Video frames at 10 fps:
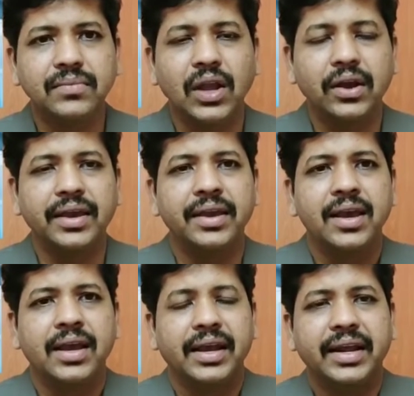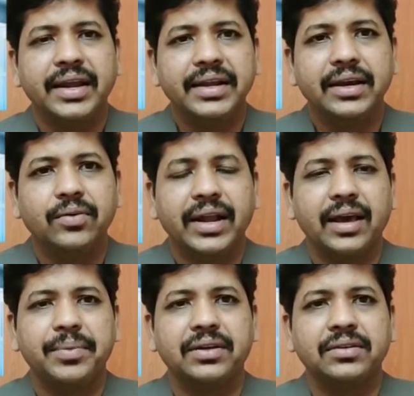Okay, in India, what
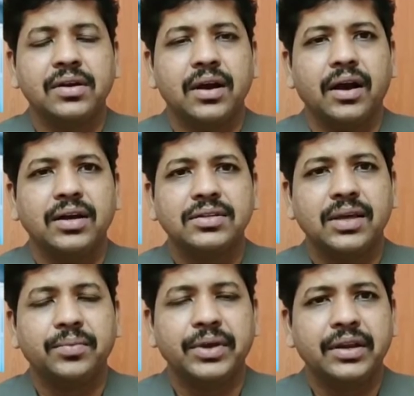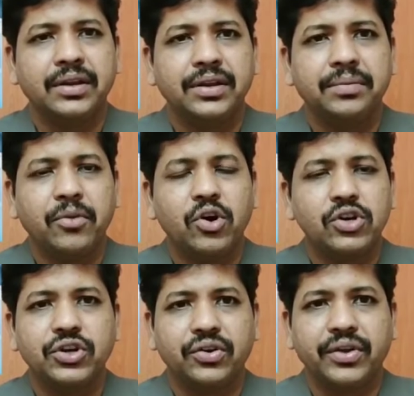happened, in
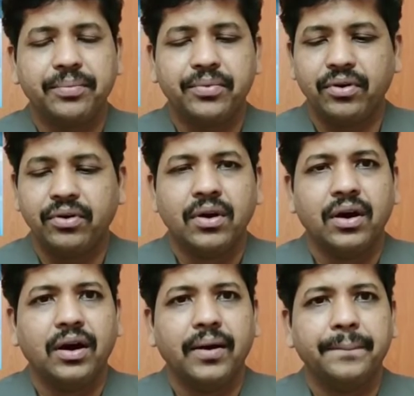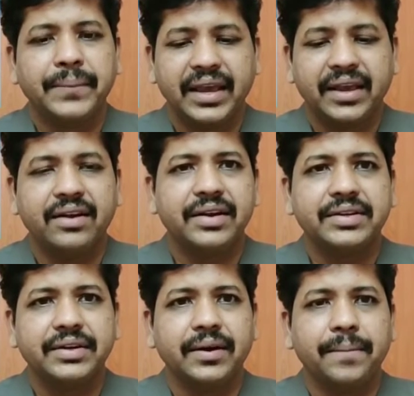March or April, they
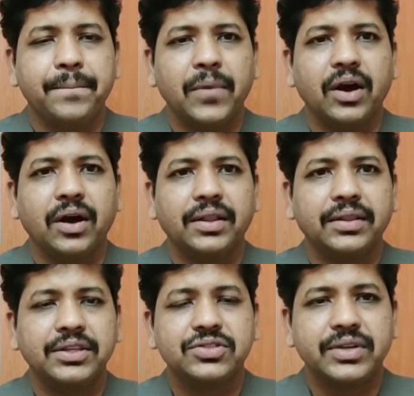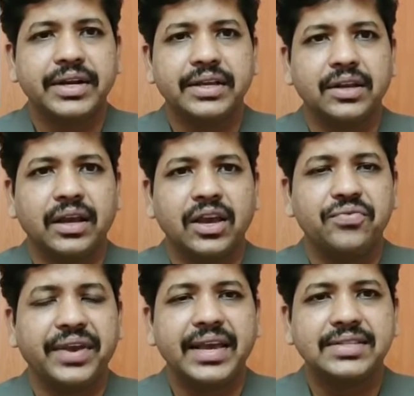conducted this study like
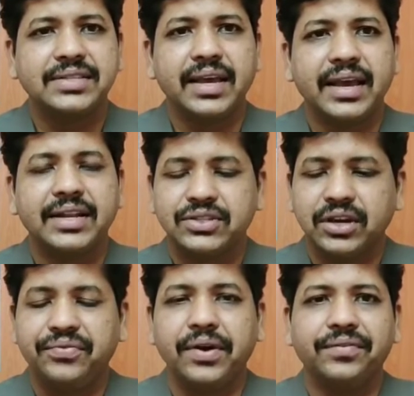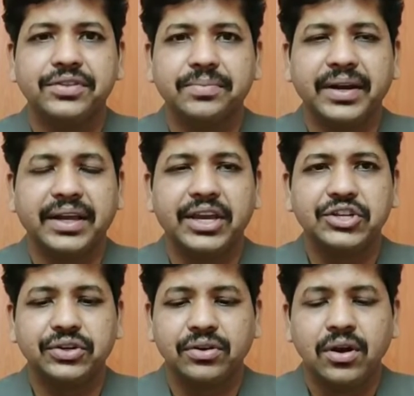efficacy and the safety of this
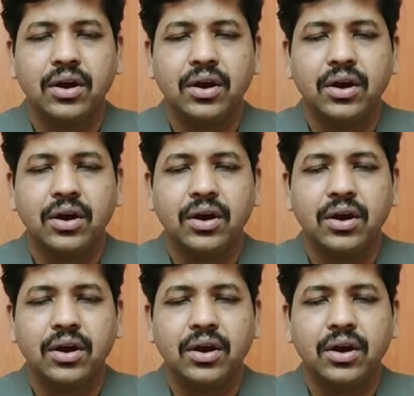medication